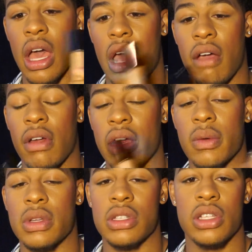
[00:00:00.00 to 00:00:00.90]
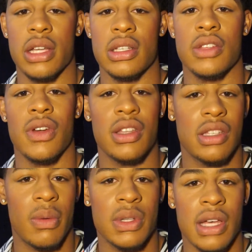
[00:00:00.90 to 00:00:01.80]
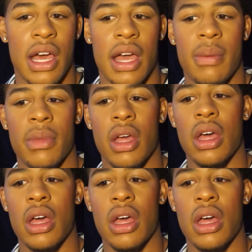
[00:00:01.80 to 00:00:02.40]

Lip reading: I really would suggest this for the summertime.